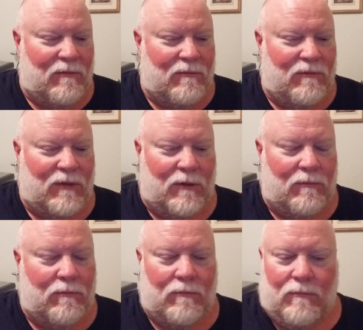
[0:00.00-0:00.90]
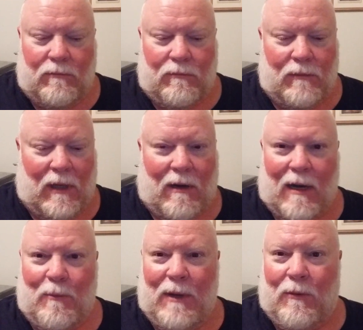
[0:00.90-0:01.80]
For a lot
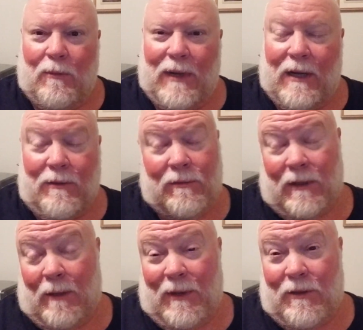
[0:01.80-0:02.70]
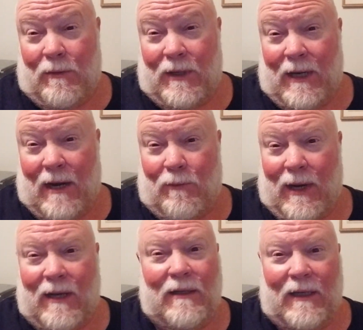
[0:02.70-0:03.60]
of people, we're going to be throwing the Ned
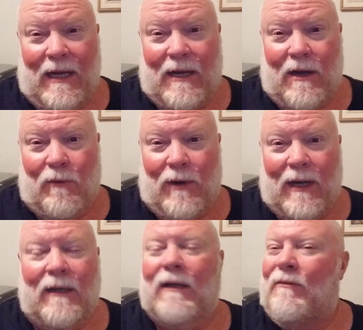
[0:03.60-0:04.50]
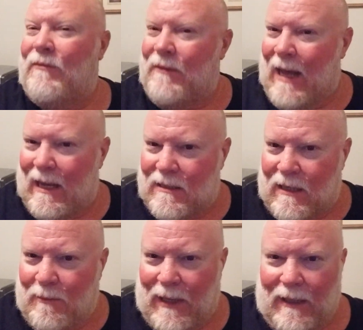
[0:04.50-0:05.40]
rig and the Nico rig. That's
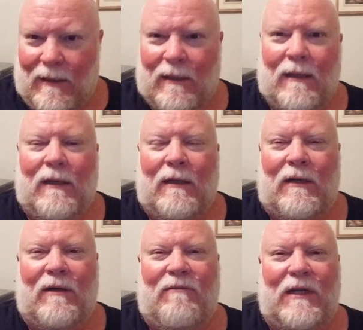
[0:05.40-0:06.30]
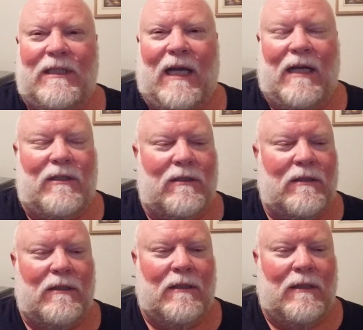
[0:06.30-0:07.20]
going to be good fish
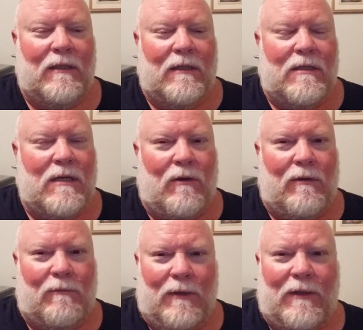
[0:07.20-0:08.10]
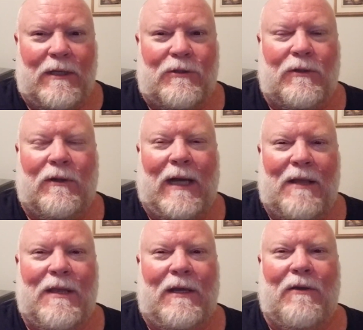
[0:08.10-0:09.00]
catchers. So really and truly, I
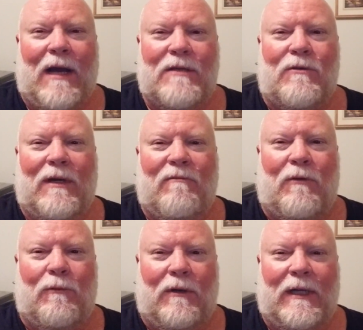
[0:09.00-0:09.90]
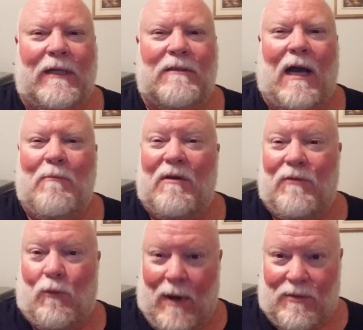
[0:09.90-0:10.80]
think you guys are in for a really good time if
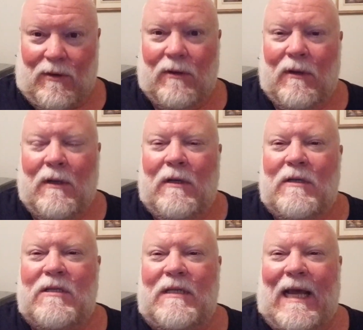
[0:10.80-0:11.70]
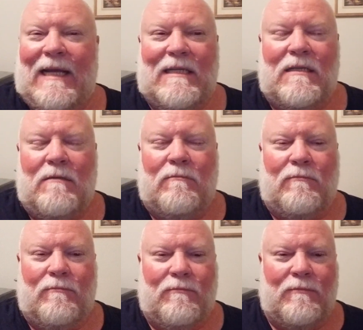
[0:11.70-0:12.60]
the weather stays
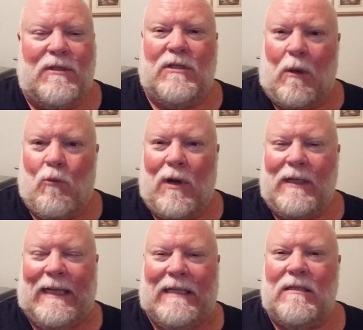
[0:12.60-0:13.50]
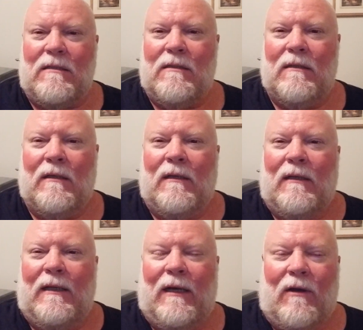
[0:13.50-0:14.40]
somewhat decent.
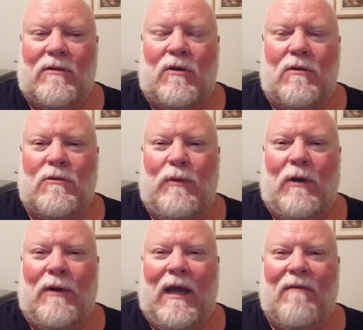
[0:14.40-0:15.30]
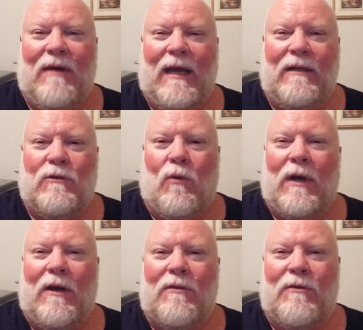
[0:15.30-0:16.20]
As long as we don't have a
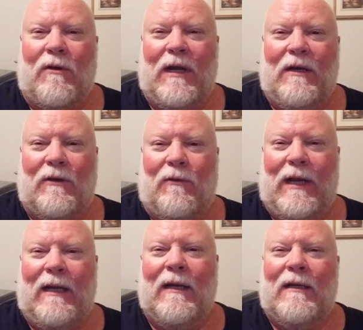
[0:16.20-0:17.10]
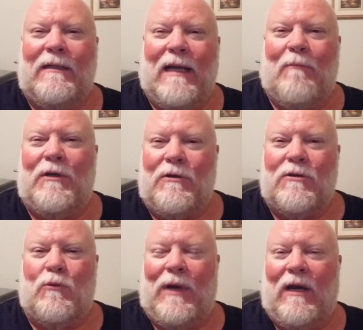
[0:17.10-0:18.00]
20 or 30 degree temperature
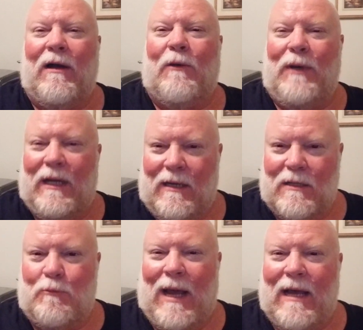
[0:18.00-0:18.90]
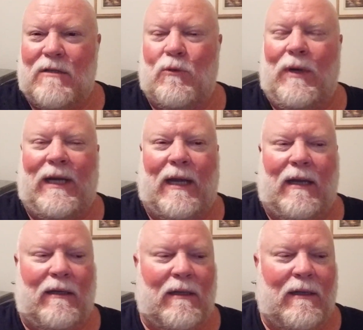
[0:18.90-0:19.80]
swing like we did this past
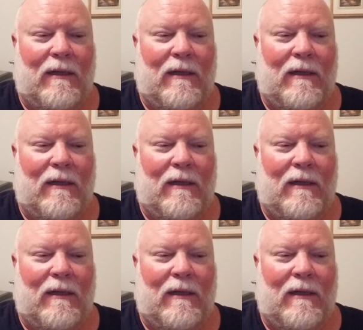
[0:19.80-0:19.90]
weekend.